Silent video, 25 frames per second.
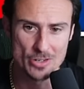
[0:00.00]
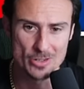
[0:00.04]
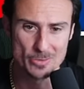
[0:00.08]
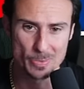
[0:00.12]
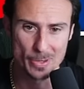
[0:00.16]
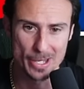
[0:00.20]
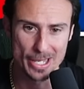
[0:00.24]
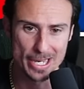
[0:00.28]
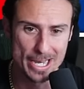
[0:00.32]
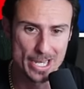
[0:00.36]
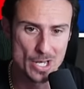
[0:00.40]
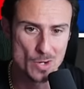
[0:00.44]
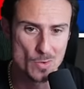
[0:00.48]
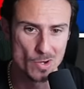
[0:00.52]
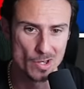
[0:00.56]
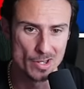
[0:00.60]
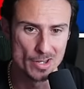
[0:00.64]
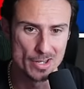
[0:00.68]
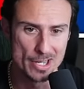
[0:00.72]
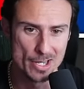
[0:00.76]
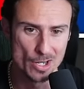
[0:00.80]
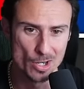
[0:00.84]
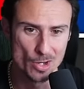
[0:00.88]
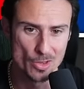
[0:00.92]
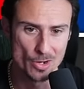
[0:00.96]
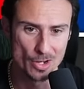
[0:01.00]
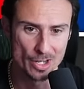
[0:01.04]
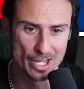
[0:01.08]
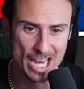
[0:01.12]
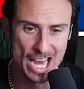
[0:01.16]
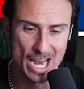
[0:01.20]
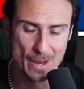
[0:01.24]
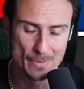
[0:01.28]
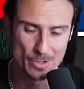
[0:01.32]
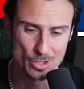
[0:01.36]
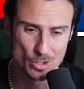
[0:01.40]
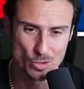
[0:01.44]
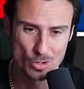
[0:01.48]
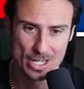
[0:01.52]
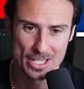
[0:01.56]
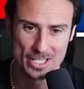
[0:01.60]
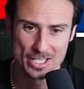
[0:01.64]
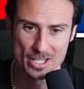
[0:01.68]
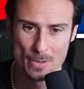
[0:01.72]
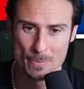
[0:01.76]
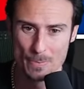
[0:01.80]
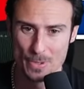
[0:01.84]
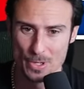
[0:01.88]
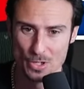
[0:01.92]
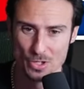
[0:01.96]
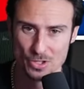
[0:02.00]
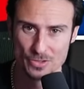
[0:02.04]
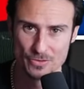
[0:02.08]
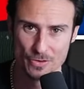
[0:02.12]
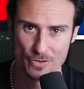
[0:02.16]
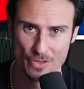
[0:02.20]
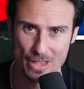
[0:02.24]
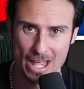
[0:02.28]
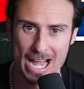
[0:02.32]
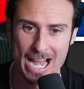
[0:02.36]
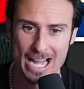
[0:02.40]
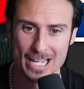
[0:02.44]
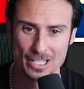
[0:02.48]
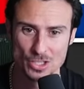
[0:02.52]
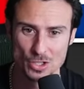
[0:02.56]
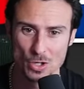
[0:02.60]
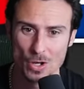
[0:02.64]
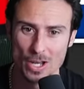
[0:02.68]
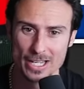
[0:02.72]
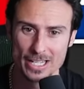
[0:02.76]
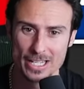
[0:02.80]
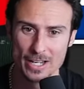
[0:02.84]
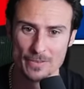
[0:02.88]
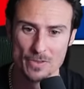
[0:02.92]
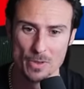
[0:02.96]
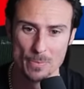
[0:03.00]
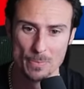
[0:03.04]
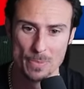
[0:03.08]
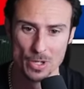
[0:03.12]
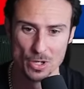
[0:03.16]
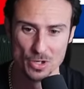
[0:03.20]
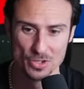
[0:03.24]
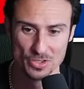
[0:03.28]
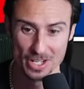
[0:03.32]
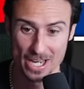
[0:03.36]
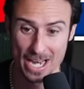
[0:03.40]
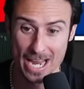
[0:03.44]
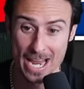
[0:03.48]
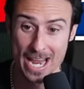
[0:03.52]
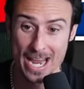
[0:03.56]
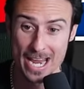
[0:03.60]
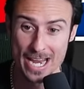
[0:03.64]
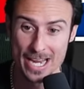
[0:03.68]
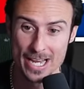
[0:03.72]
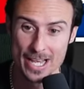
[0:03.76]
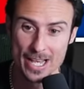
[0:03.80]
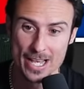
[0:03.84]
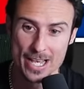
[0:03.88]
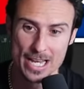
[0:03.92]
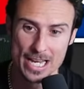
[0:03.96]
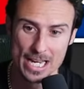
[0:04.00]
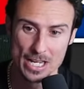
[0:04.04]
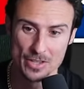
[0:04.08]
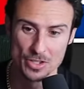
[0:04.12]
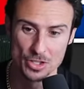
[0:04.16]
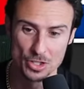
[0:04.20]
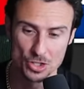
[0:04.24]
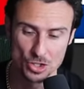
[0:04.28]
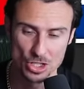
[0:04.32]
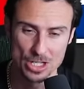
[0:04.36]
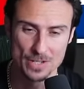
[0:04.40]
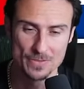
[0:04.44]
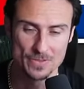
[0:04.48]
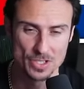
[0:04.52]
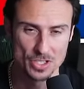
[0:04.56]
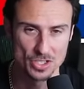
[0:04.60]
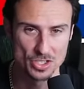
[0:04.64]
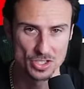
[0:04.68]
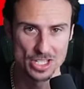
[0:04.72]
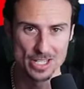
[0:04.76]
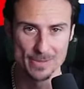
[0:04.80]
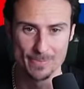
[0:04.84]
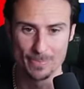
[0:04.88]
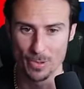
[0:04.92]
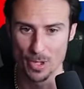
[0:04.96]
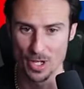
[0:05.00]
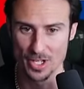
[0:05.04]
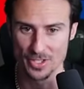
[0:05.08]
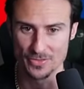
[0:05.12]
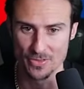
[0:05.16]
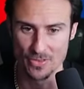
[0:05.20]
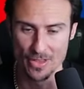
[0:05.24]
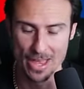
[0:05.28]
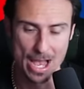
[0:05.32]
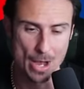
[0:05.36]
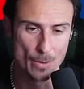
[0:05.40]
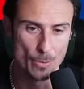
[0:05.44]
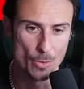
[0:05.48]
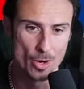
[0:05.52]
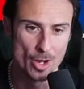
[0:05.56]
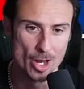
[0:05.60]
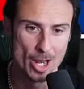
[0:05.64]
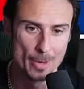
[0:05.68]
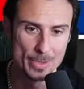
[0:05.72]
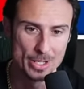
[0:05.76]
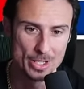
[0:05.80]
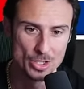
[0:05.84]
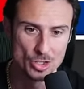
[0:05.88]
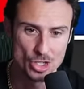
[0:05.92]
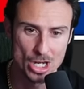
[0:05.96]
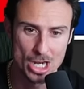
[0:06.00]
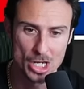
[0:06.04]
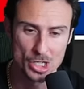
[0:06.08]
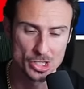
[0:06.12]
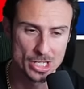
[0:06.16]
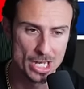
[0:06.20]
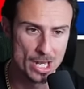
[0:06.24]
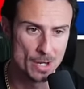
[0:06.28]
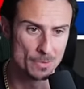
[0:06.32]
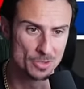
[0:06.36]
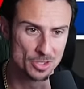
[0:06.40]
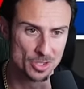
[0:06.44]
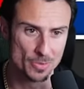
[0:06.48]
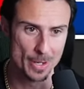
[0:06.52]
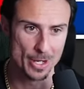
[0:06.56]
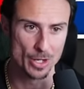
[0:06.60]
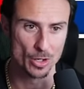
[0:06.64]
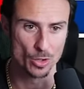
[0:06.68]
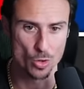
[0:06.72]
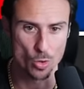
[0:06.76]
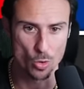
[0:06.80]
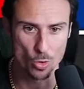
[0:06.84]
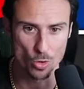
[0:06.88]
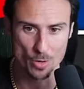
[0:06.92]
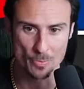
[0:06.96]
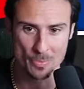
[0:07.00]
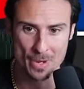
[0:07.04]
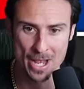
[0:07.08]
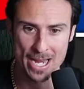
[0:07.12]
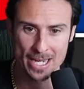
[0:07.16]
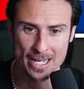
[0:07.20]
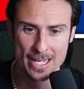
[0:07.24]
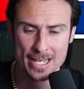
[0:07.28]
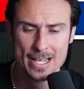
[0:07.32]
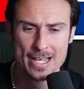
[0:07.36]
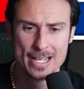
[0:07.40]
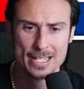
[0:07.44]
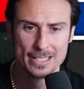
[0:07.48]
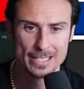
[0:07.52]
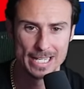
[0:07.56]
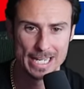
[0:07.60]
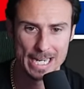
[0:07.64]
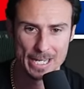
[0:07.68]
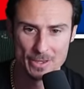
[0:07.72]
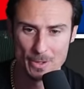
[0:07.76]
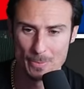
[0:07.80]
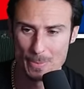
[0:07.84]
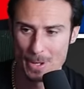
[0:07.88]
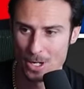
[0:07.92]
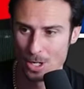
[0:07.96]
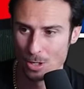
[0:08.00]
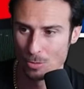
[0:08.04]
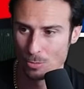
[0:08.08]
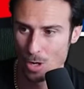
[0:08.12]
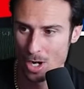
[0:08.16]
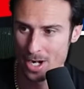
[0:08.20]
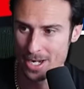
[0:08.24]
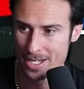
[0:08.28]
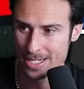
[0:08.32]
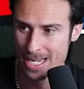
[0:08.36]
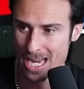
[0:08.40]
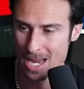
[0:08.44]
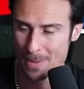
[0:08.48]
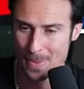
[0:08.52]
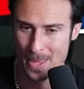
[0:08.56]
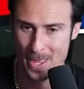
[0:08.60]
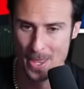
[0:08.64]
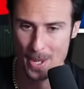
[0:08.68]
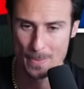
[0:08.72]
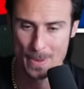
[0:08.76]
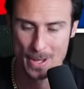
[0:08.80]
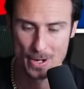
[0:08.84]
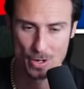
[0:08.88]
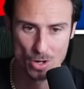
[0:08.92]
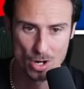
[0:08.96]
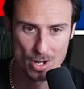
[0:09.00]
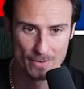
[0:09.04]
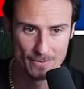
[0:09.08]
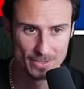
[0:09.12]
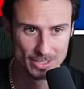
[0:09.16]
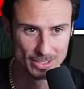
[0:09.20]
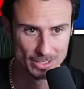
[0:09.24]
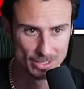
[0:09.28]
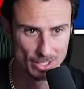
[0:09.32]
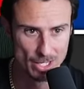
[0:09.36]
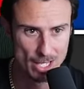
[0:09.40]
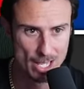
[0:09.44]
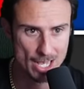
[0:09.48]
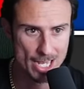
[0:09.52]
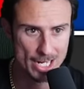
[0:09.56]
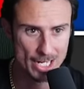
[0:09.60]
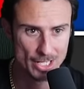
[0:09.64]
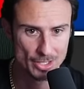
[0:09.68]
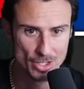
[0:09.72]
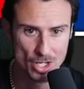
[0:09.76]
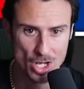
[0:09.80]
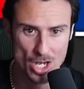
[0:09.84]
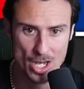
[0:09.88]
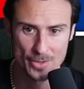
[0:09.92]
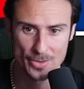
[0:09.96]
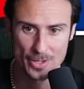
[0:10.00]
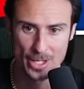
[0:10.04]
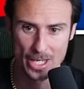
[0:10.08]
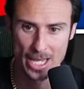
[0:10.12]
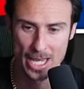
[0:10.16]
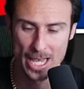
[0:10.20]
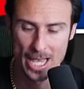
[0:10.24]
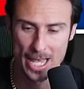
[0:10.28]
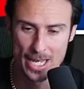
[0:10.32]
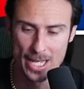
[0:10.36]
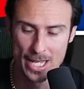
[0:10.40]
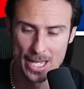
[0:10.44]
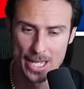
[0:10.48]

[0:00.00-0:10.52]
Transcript: played anywhere near their game, and credit to the Bills for that. So I give the Bills an A and the Chiefs a C plus for that one. I mean, Josh Allen was the better quarterback. They had the better running game. They had a better offensive line. I thought they had